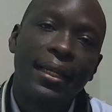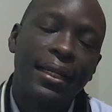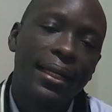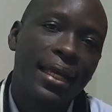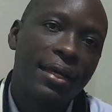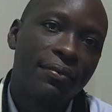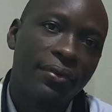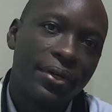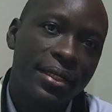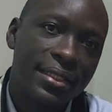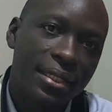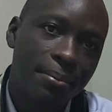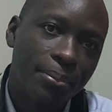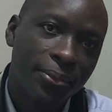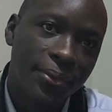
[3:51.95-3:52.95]
Like, for
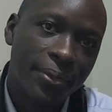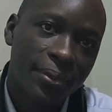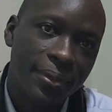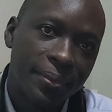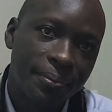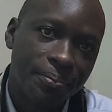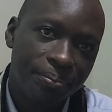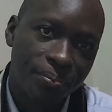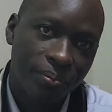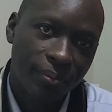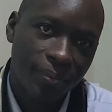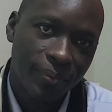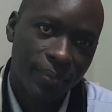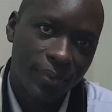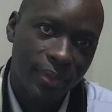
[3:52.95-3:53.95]
example,
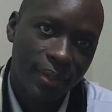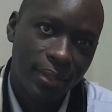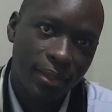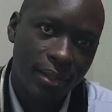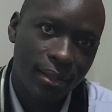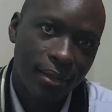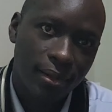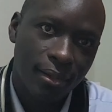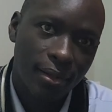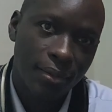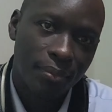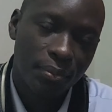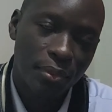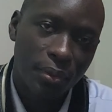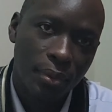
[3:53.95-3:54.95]

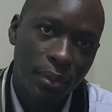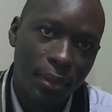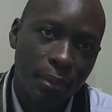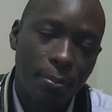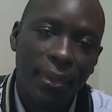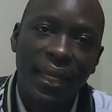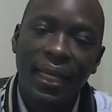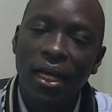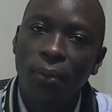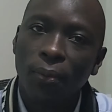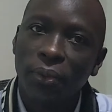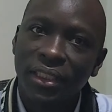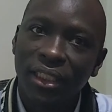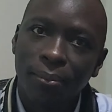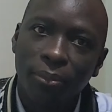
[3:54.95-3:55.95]
buying a
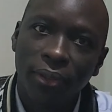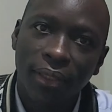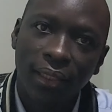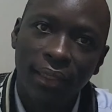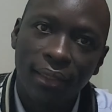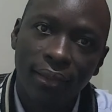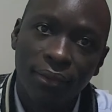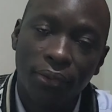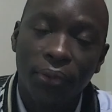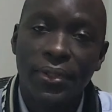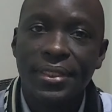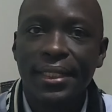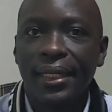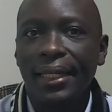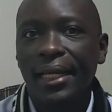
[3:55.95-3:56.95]
water bottle or
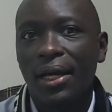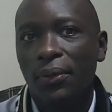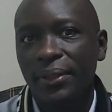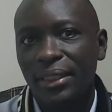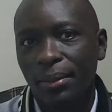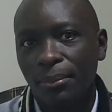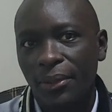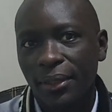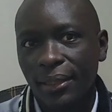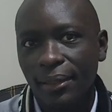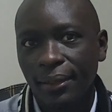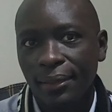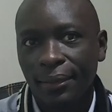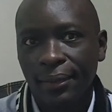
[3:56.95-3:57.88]
selling a water bottle.